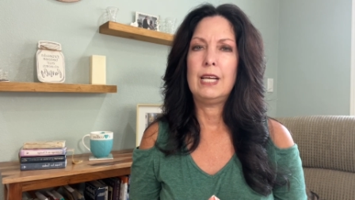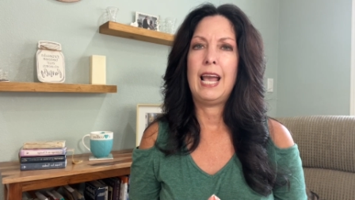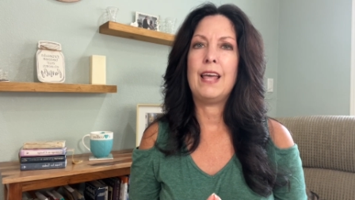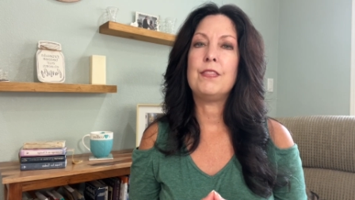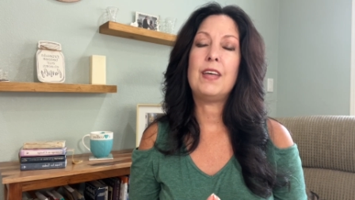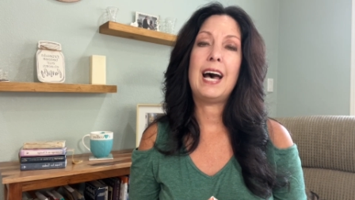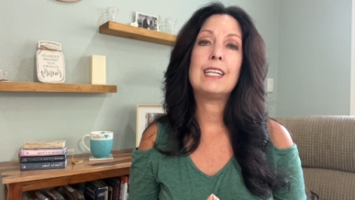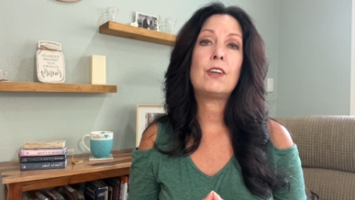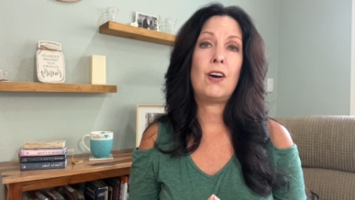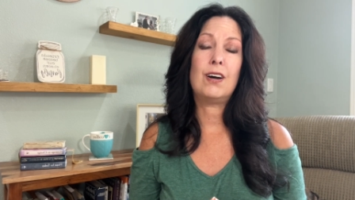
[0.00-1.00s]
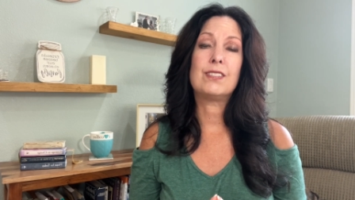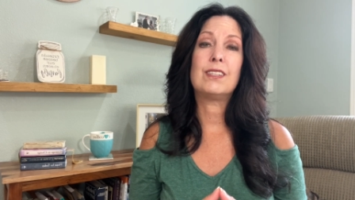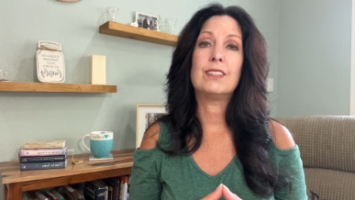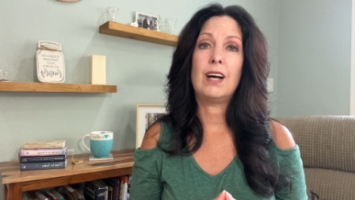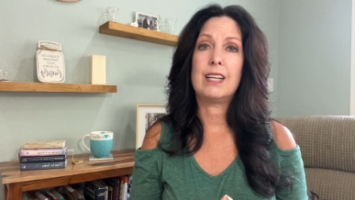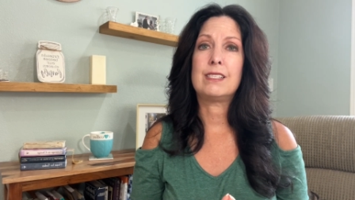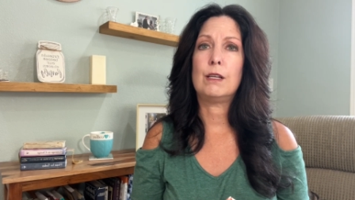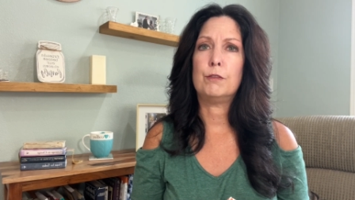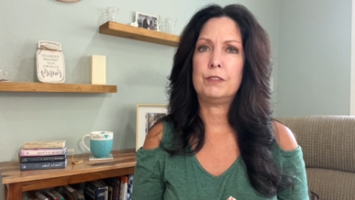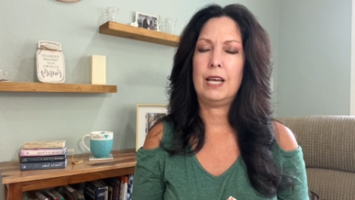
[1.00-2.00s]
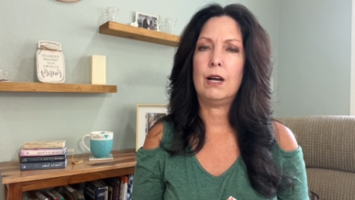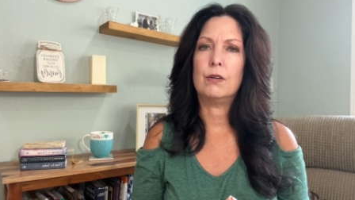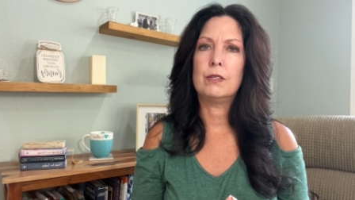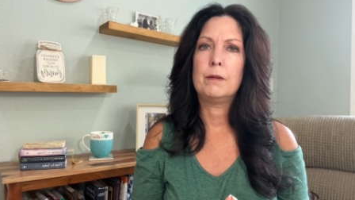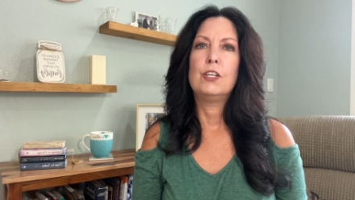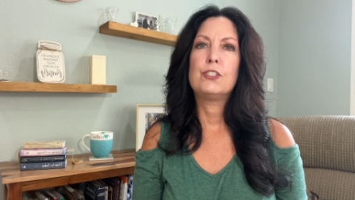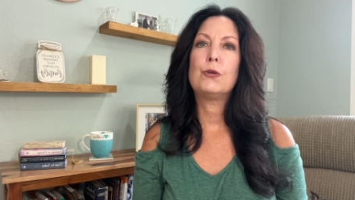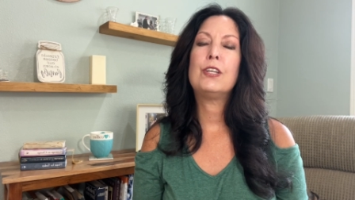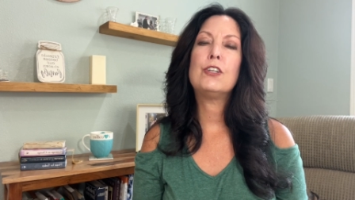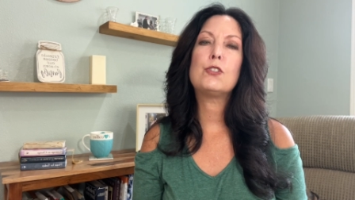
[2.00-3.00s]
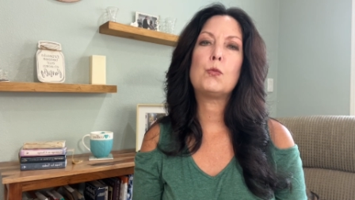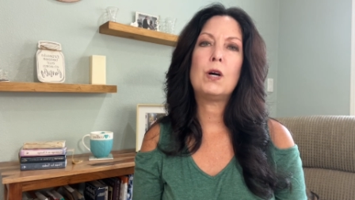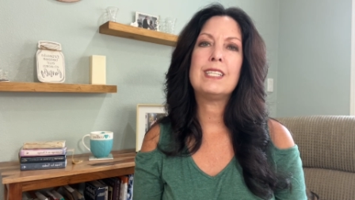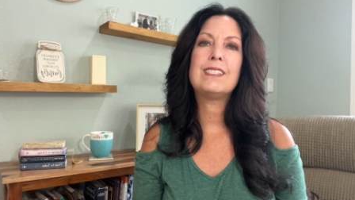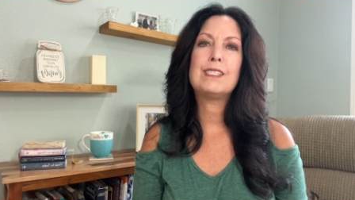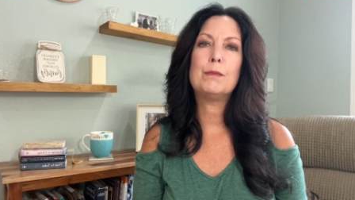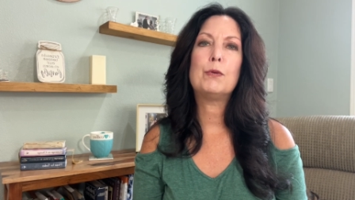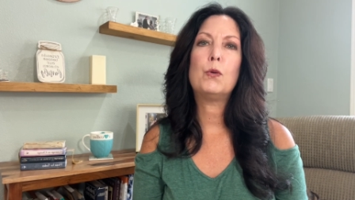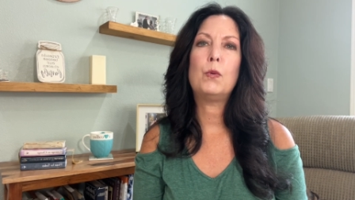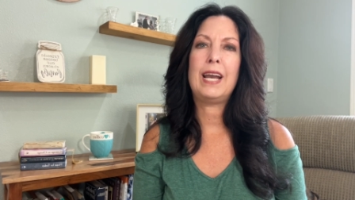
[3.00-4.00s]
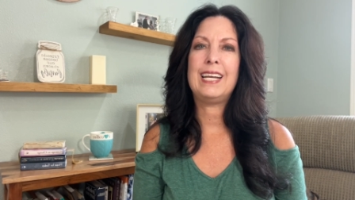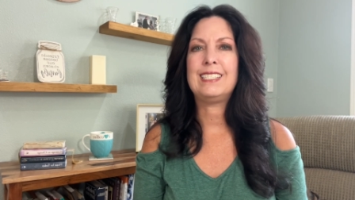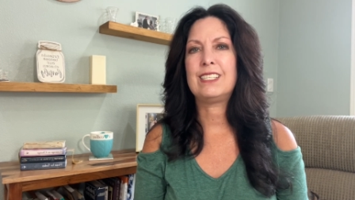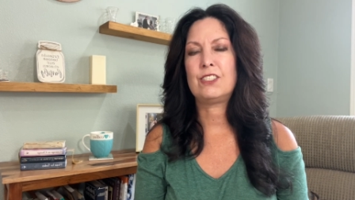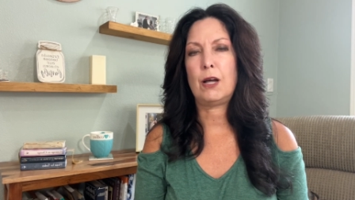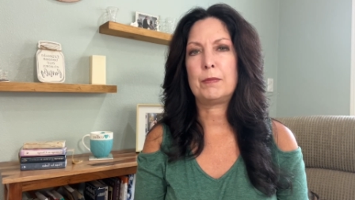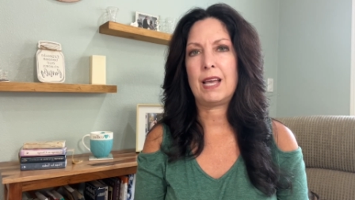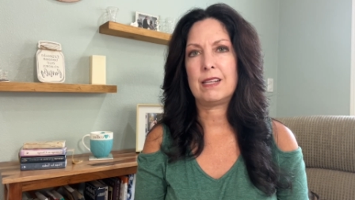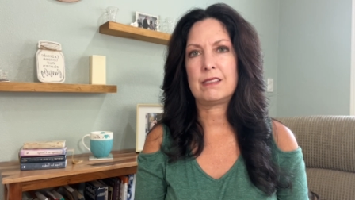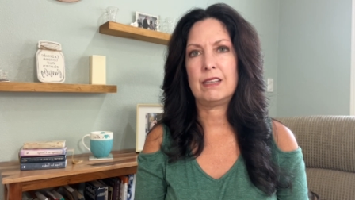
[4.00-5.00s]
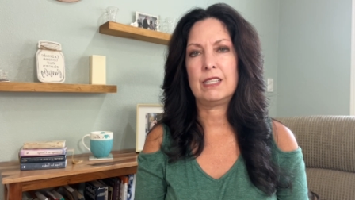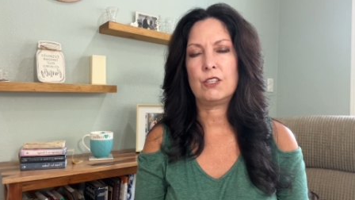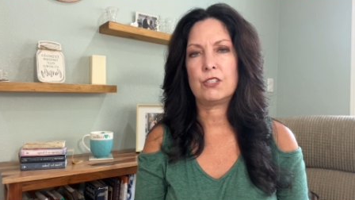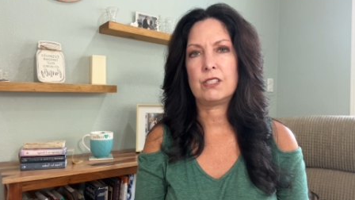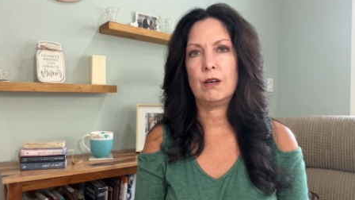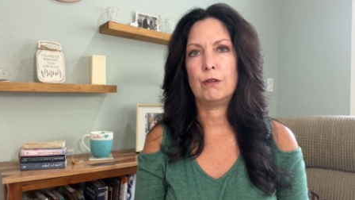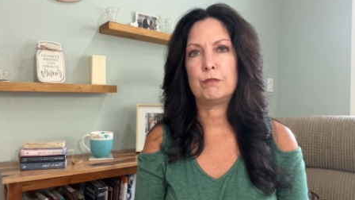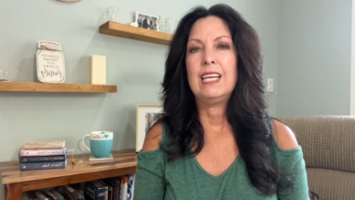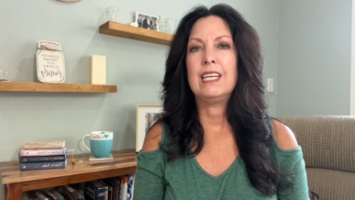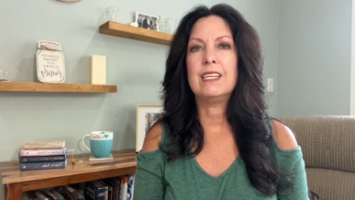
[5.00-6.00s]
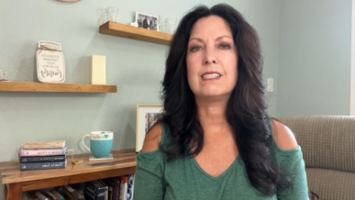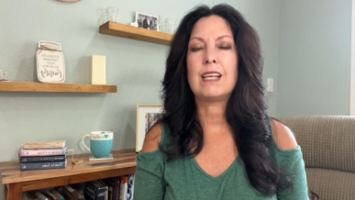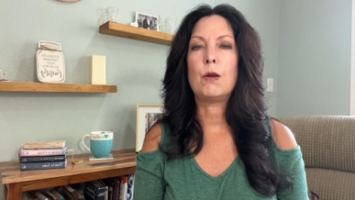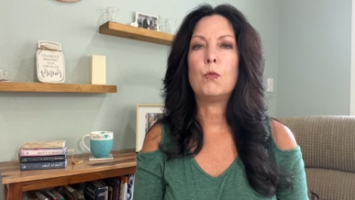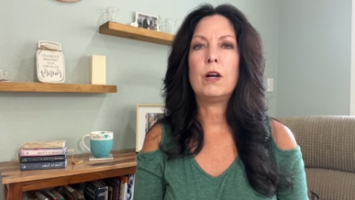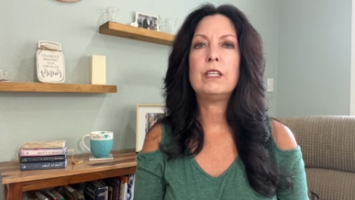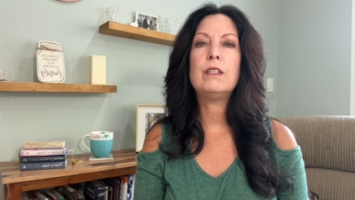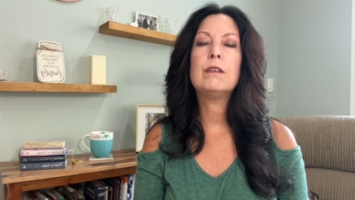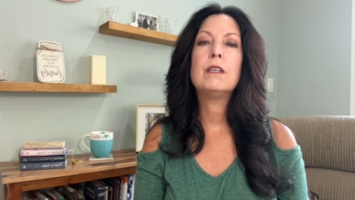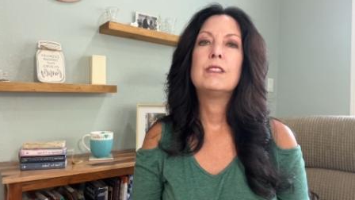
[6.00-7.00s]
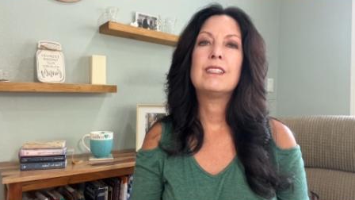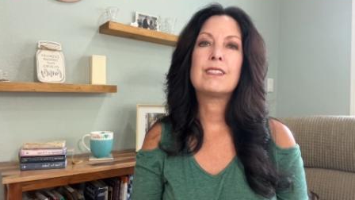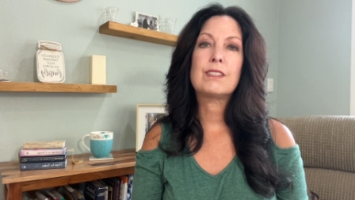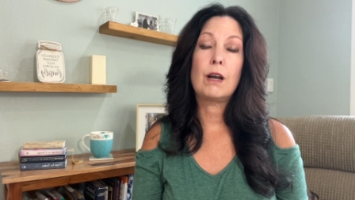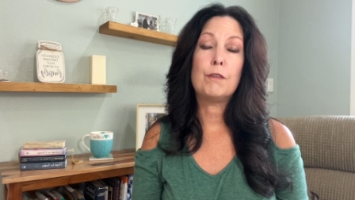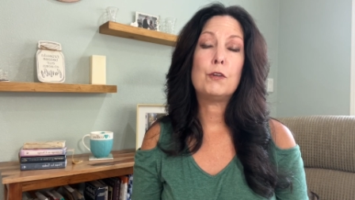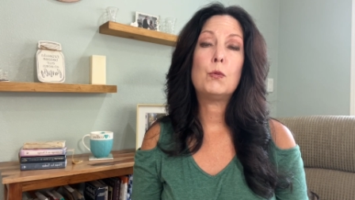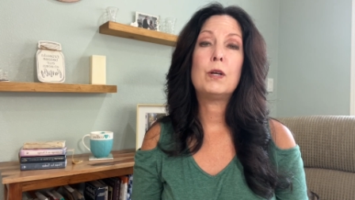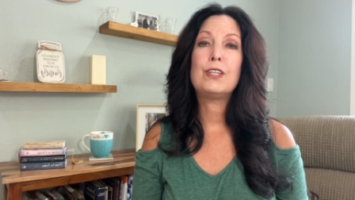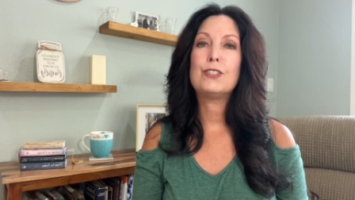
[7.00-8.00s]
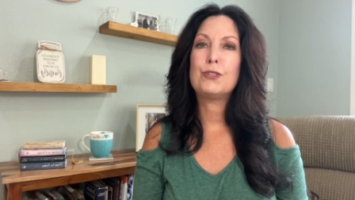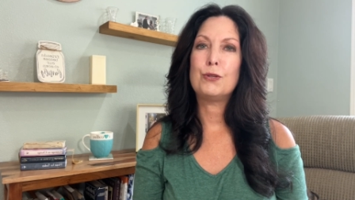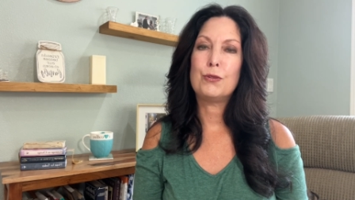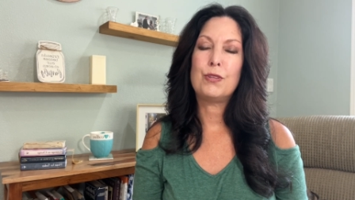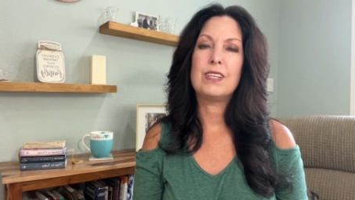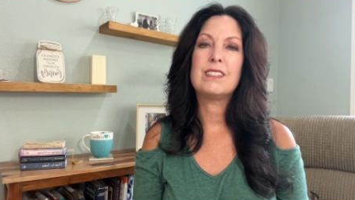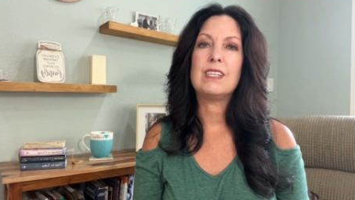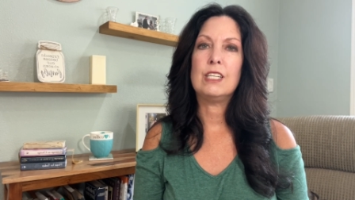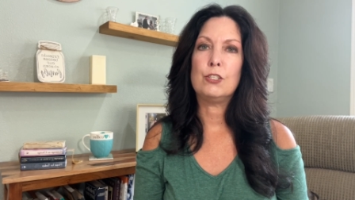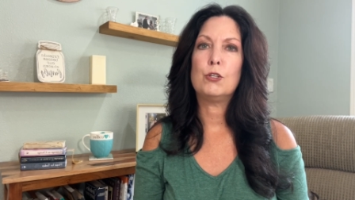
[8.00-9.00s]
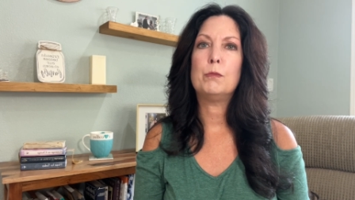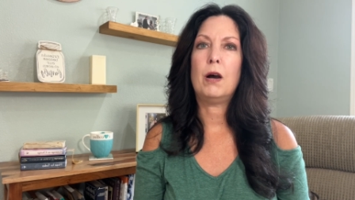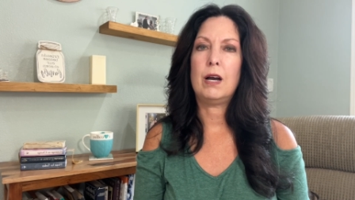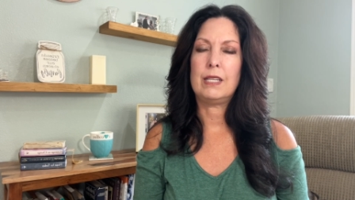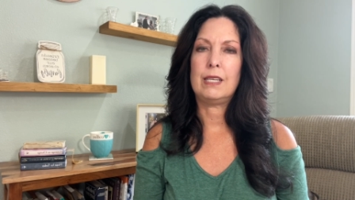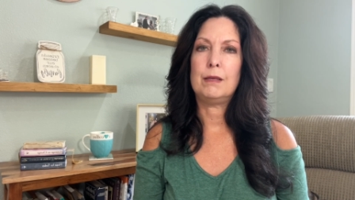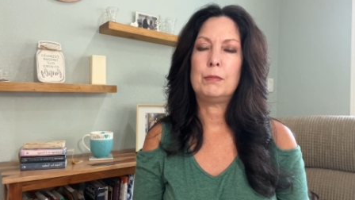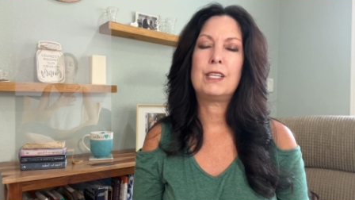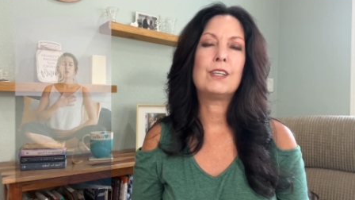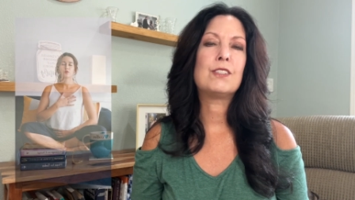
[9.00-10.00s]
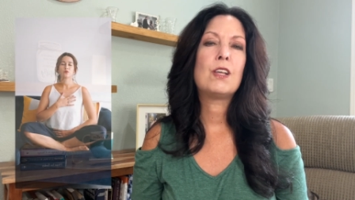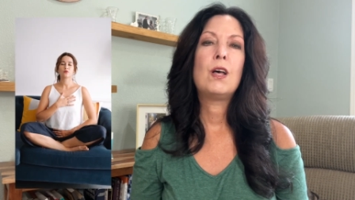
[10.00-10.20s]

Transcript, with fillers: And that caused a lot of self doubt. So here's one simple way to stop gaslighting yourself is I want you to discover what your truth is in your body because